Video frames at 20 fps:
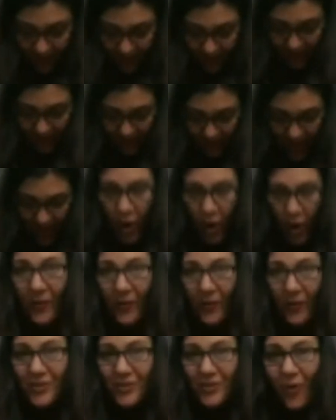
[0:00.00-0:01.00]
I hope you
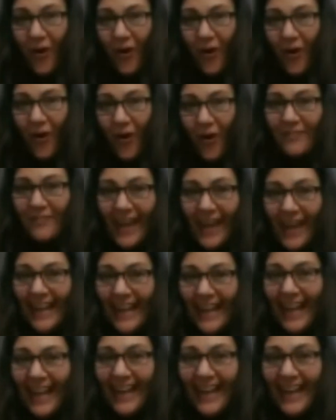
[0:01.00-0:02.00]
enjoyed
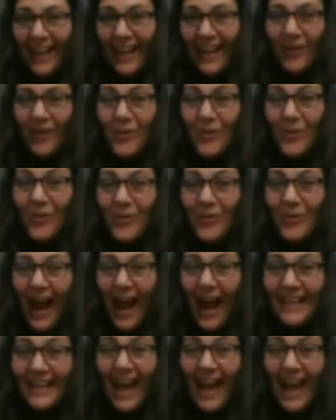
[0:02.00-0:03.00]
making
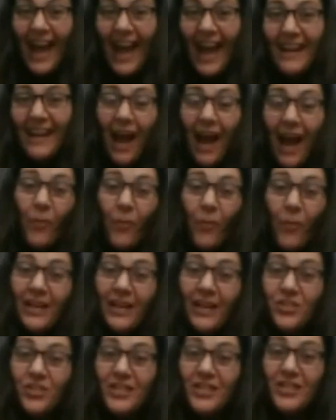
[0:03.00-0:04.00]
Koulourakia, and now we're gonna
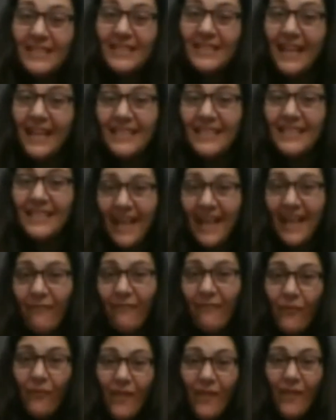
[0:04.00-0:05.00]
just sit for
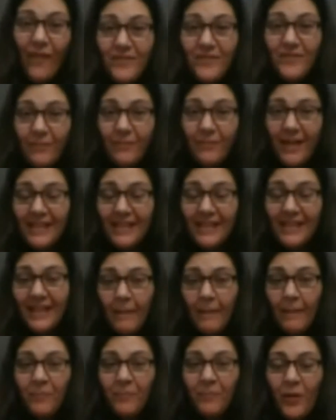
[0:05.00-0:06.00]
15 minutes.
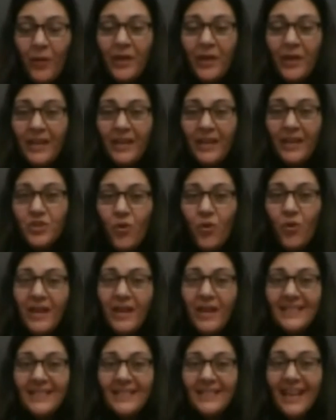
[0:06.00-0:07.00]
We can enjoy
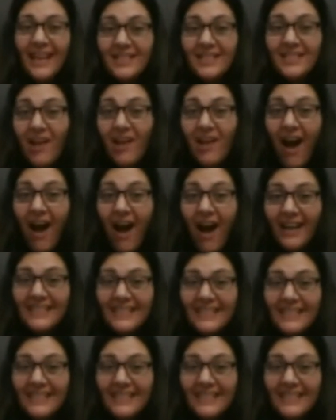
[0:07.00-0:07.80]
singing songs,